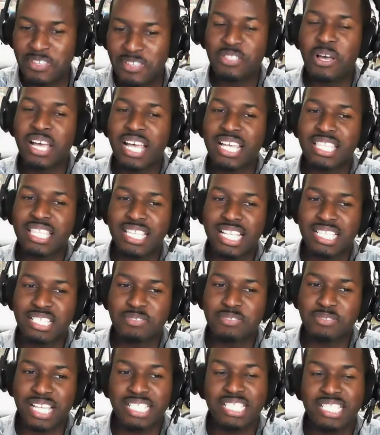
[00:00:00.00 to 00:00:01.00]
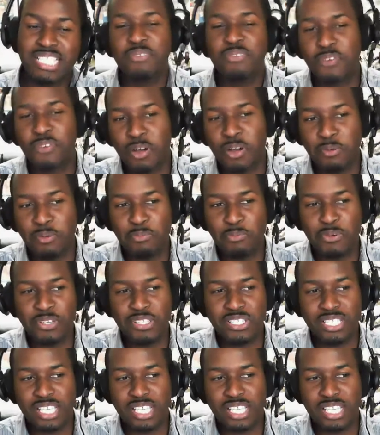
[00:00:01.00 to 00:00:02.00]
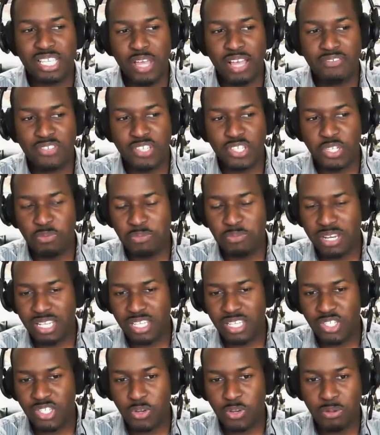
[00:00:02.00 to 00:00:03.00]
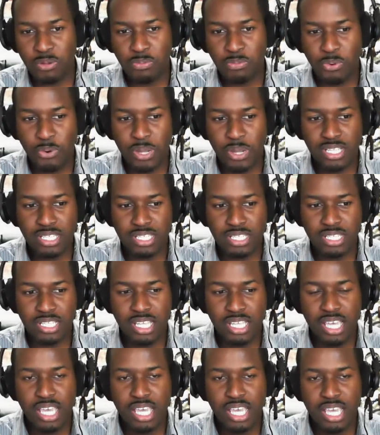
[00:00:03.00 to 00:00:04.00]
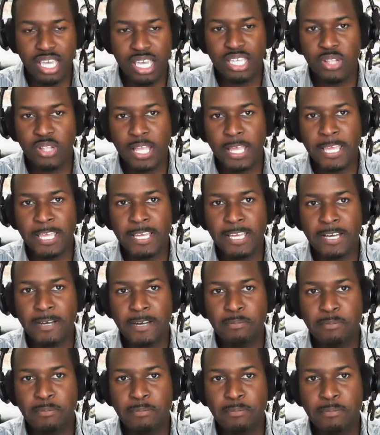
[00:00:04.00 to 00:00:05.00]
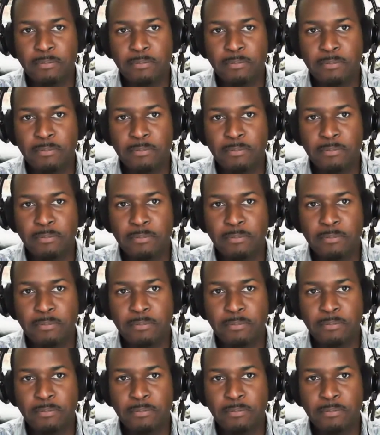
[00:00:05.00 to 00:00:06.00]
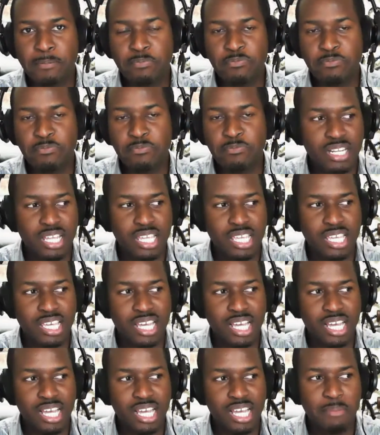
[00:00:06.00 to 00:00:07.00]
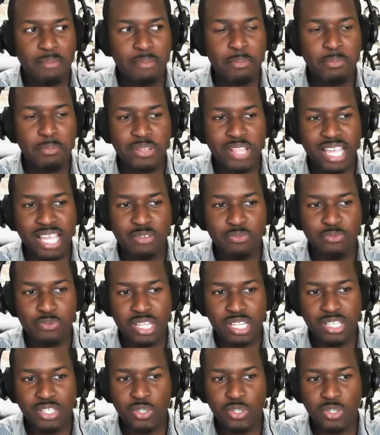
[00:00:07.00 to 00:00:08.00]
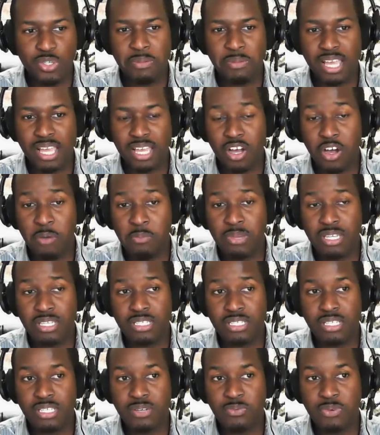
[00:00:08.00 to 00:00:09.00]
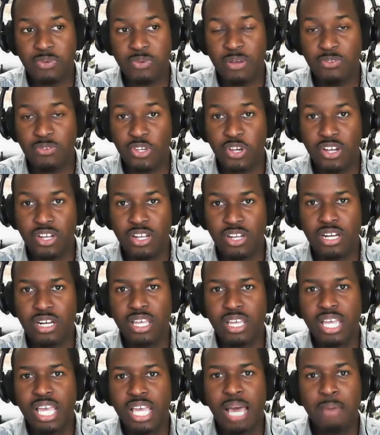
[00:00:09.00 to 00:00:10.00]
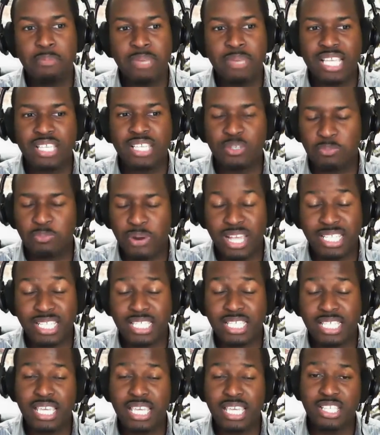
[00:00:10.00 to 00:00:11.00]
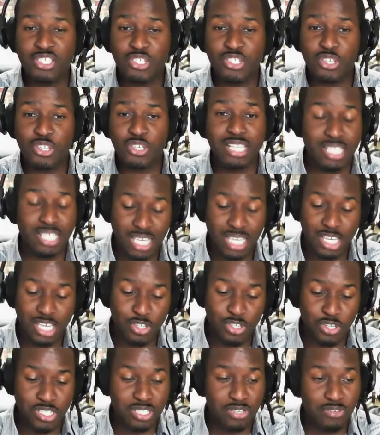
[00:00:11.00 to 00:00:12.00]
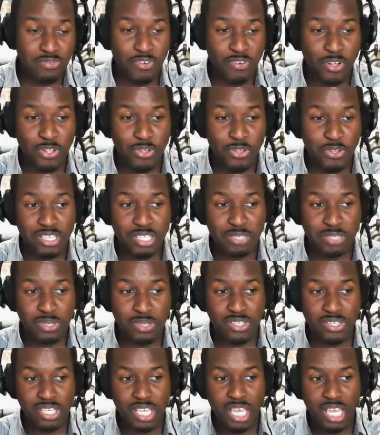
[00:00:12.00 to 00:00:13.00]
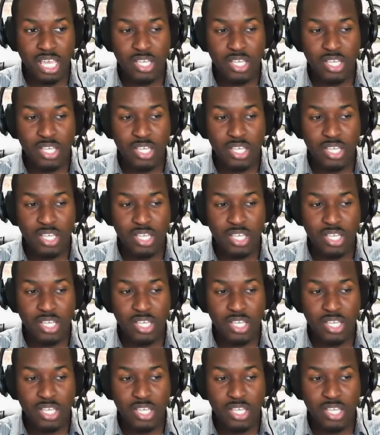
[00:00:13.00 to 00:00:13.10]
No, I think that's the thing with comic books is that you have so many story points, and like and like I remember like reading Superman comics when I was younger. I mean, it's surprised that kids, as a kid, you could still follow this because